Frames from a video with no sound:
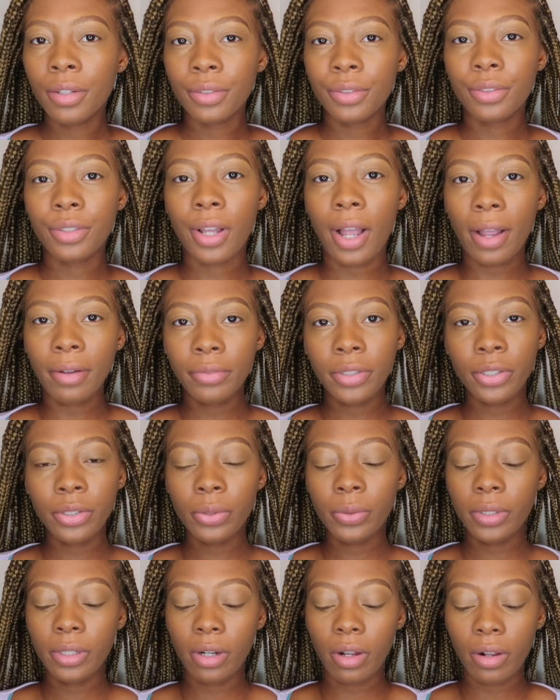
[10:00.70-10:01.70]
So after
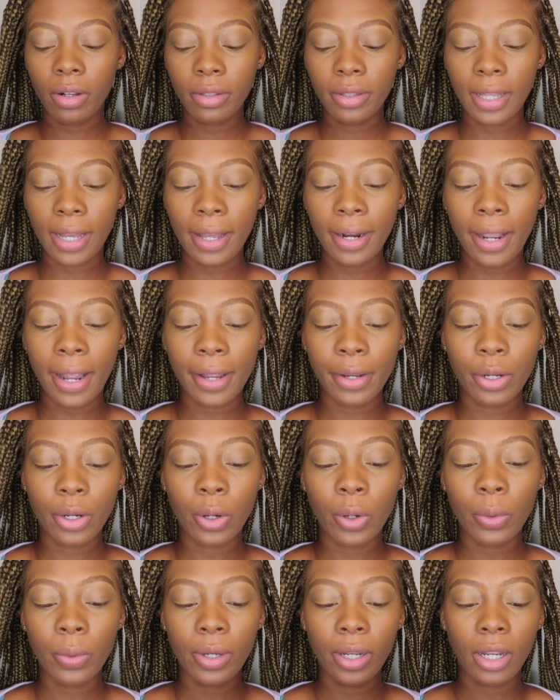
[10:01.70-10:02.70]
doing all that, I
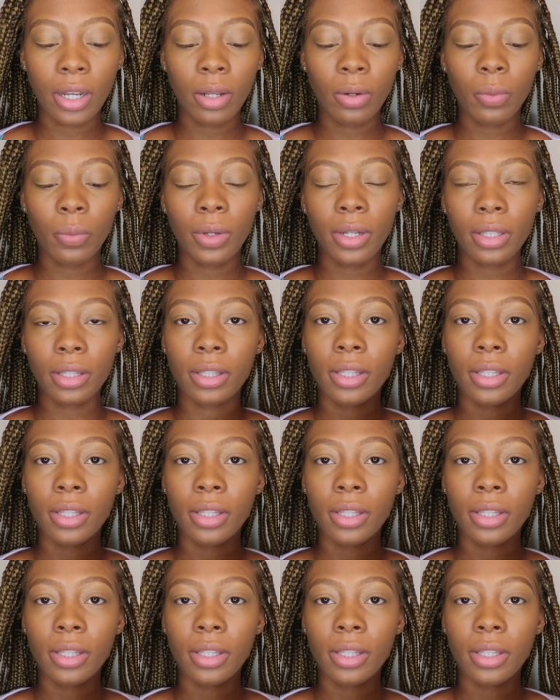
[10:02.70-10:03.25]
go in with